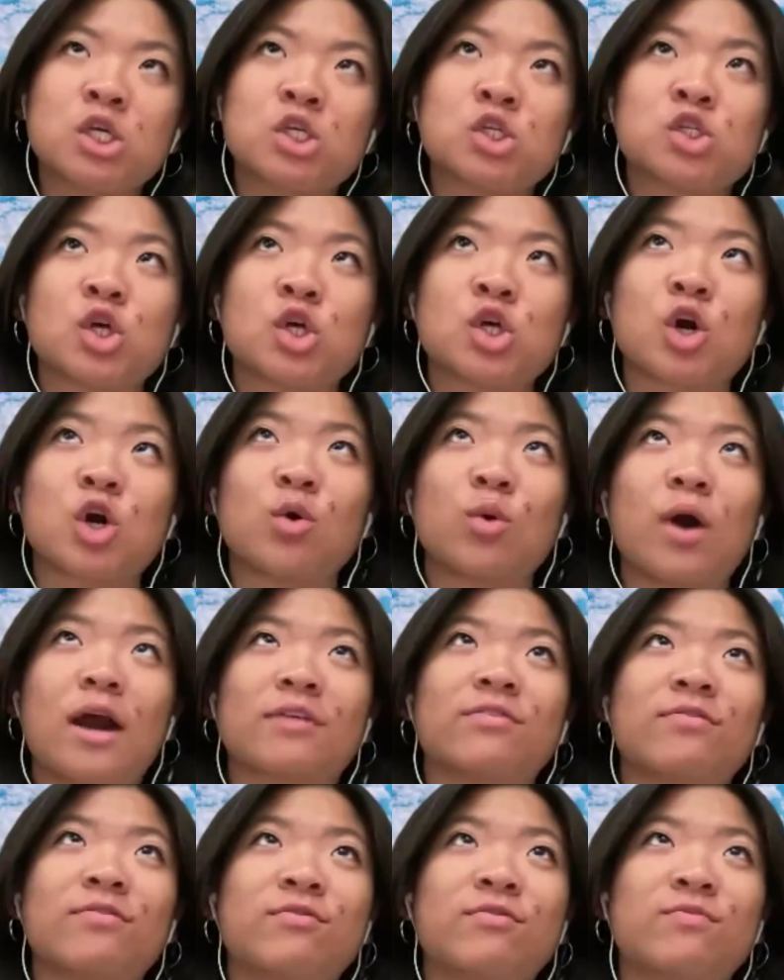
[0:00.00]
So
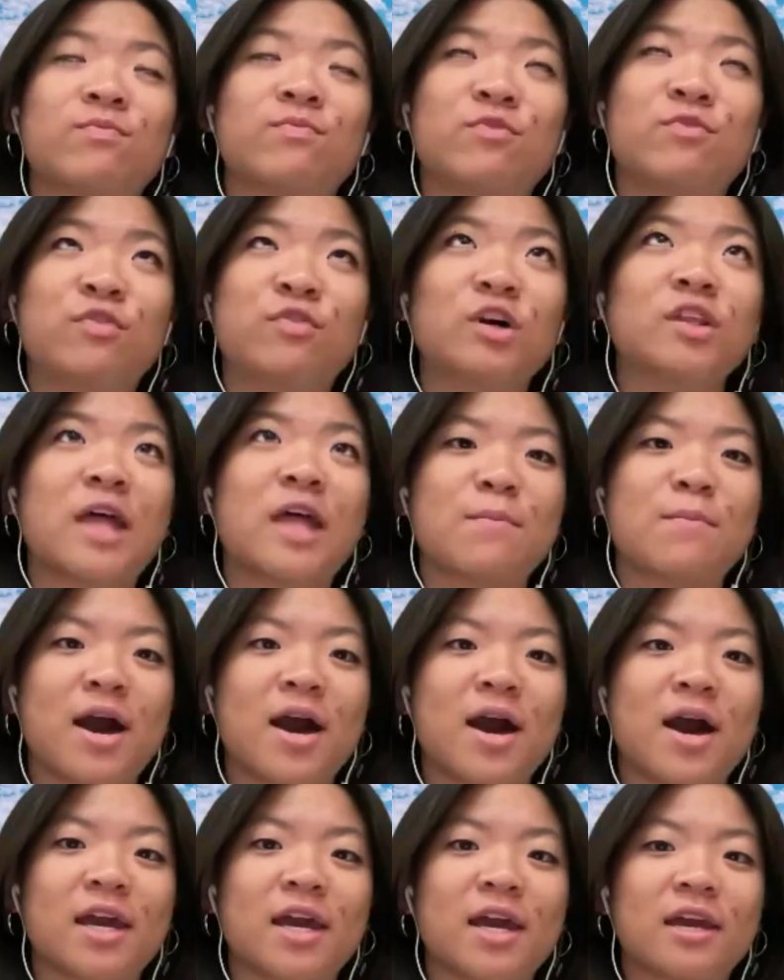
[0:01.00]
feel that
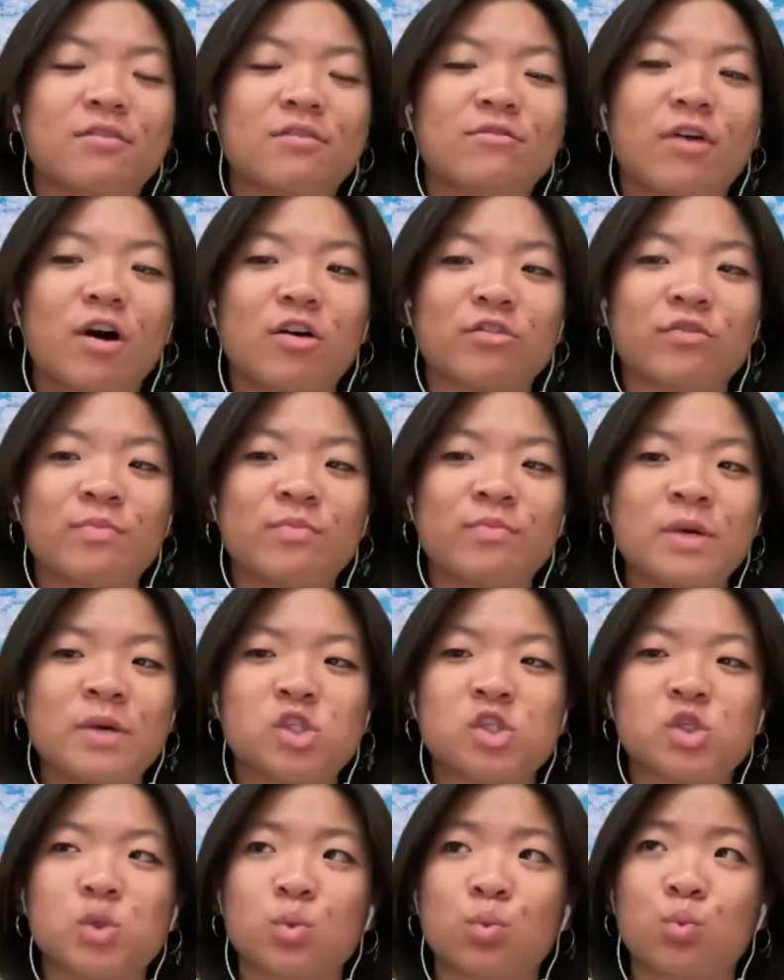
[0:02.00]
my
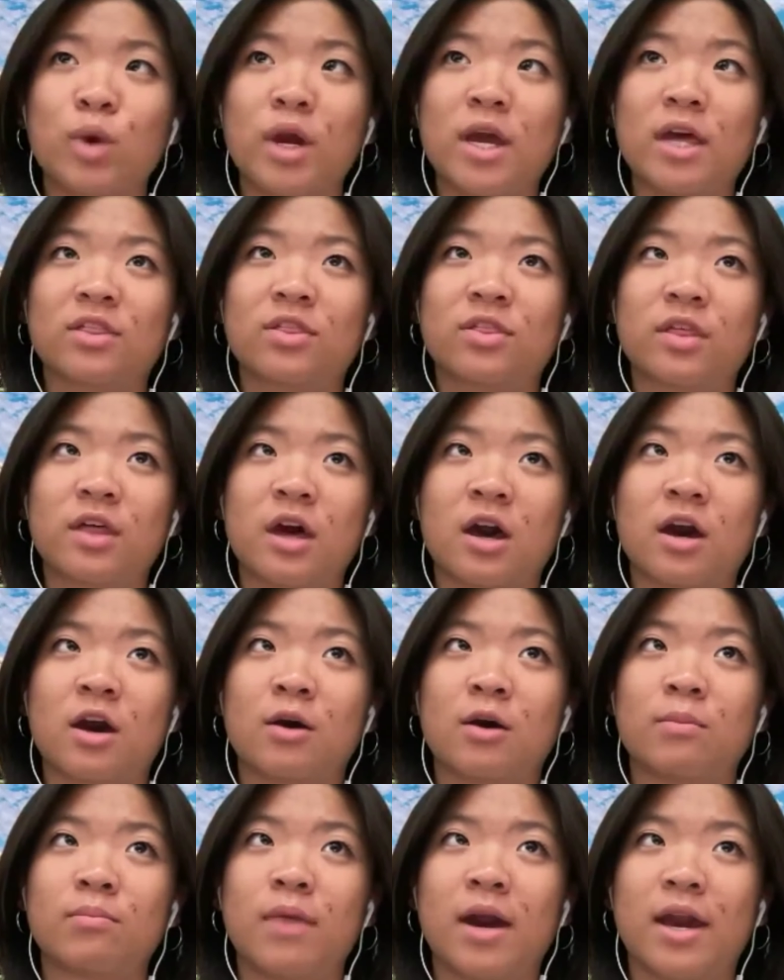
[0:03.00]
involvements with
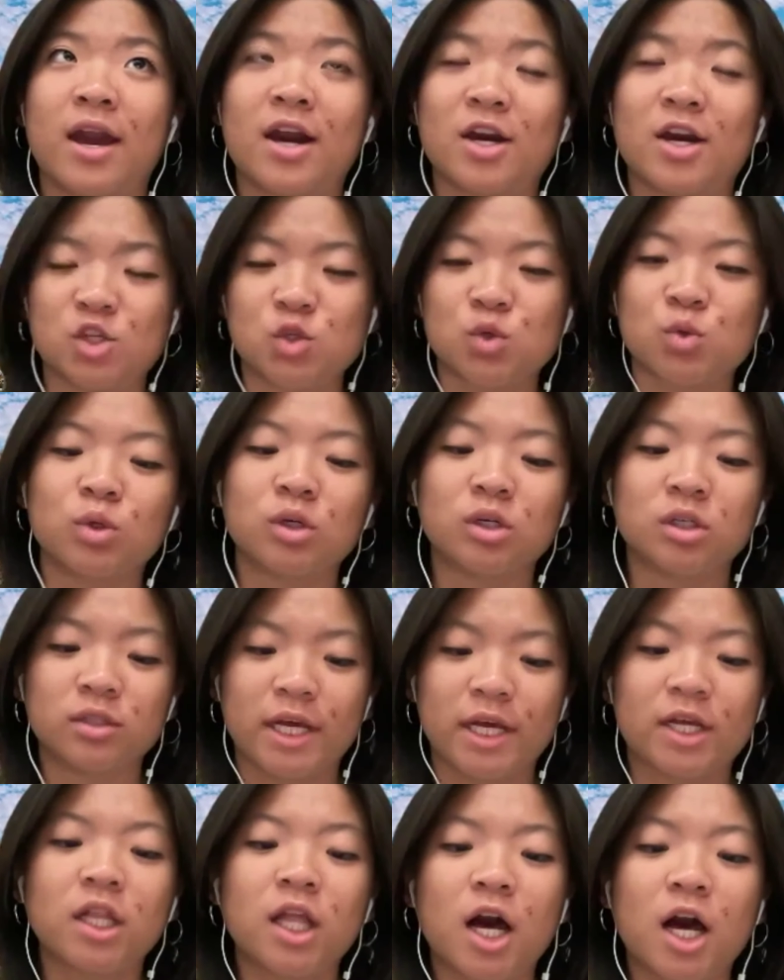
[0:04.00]
my high school
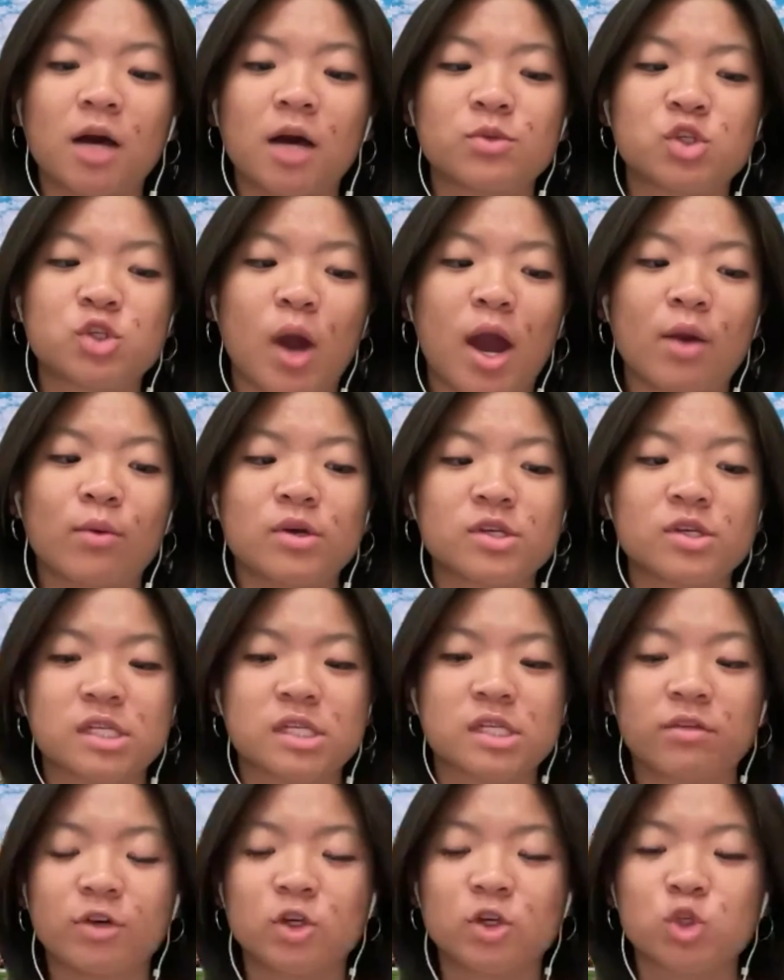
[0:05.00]
like clubs, so I was
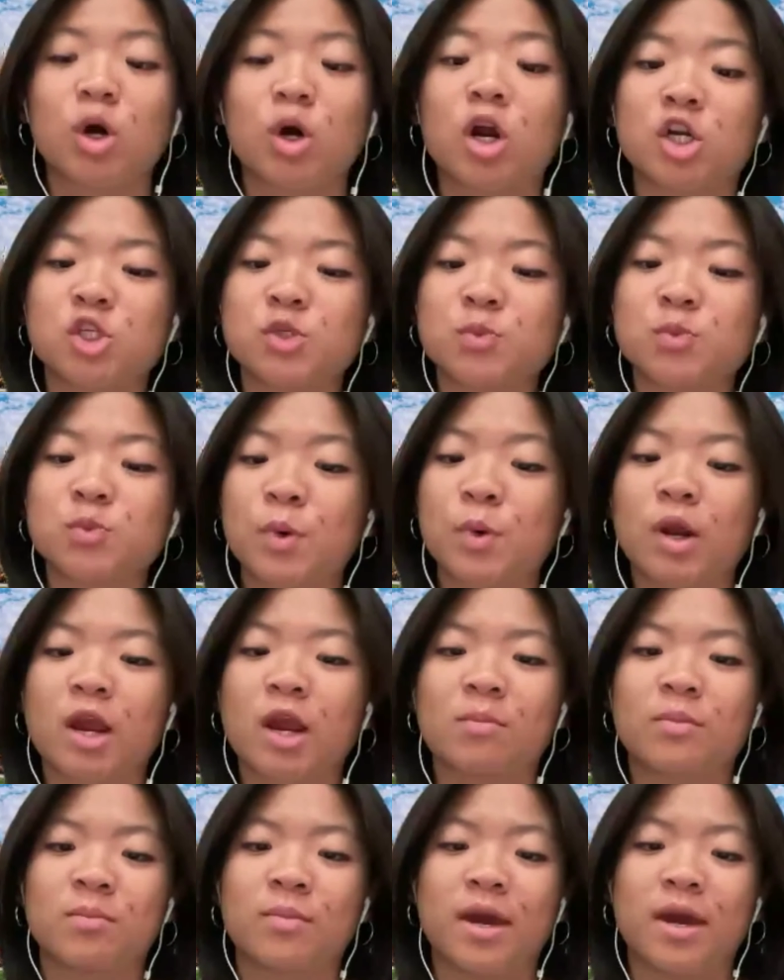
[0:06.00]
in the visual arts
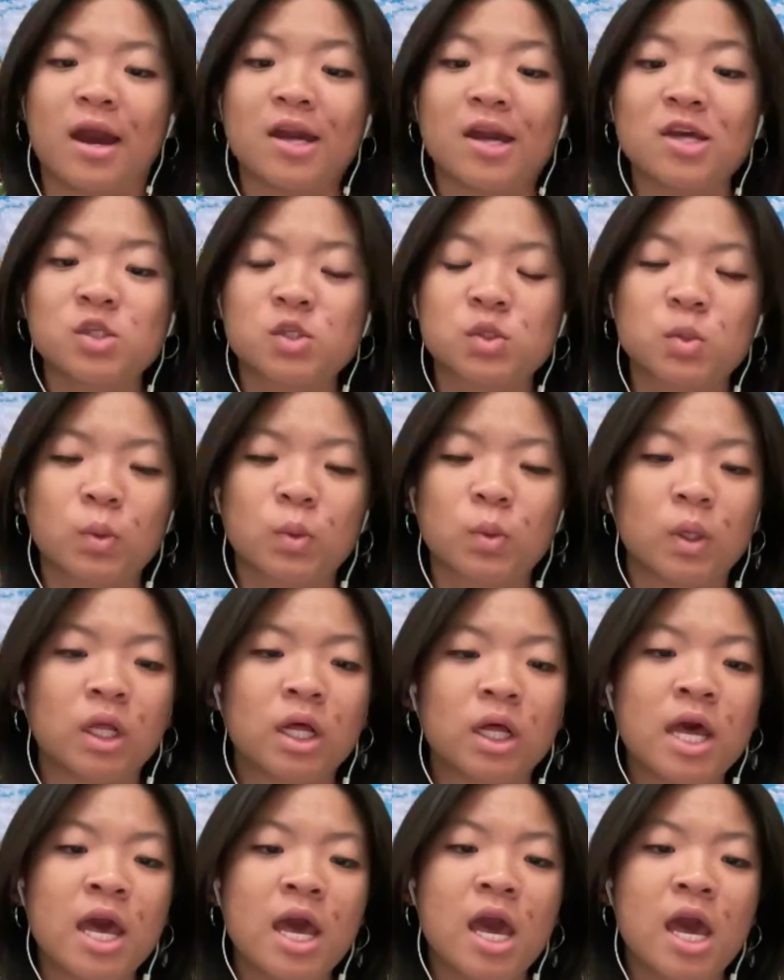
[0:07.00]
program in my high school,